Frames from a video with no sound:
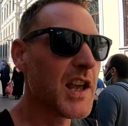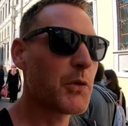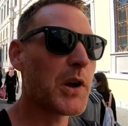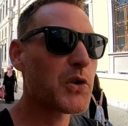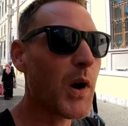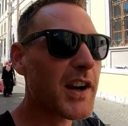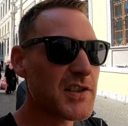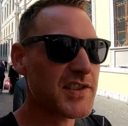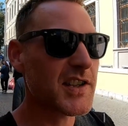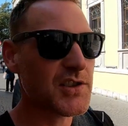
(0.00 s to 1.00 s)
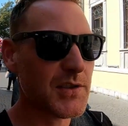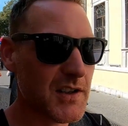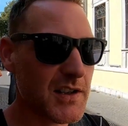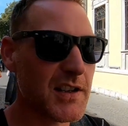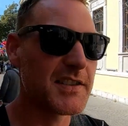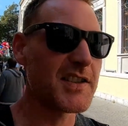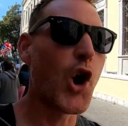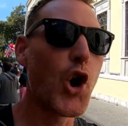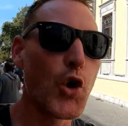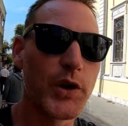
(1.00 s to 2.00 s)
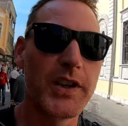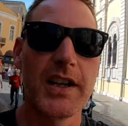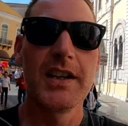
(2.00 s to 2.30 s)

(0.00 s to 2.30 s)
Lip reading: requires such its own